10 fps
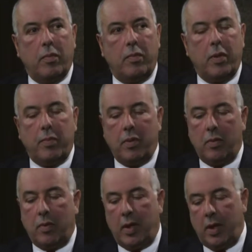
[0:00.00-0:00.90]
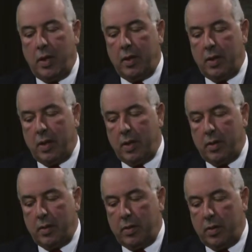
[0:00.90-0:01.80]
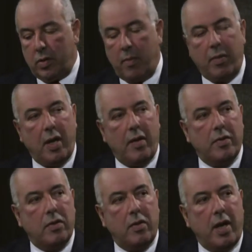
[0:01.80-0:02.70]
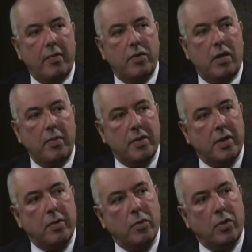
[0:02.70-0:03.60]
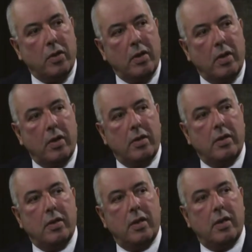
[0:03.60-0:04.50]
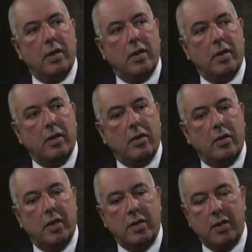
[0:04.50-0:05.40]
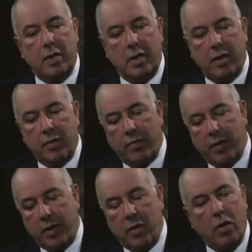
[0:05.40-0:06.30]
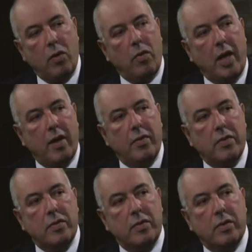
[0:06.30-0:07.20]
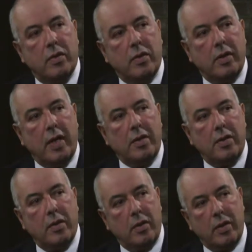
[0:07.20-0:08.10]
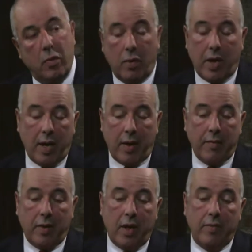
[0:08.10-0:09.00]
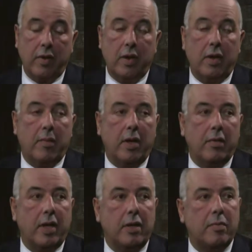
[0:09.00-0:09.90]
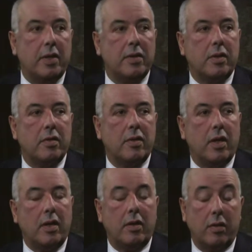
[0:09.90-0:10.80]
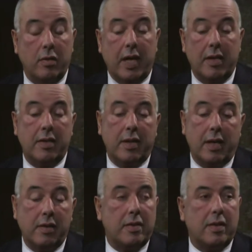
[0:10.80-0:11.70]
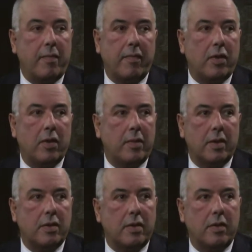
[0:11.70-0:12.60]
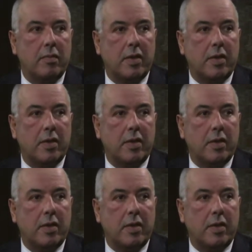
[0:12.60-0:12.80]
people uh, in the, the top levels don't have jobs anymore, and uh, just in the very low levels. That's the I, have heard about that in Brazil, uh, in United States. The same phenomenon is in hmm.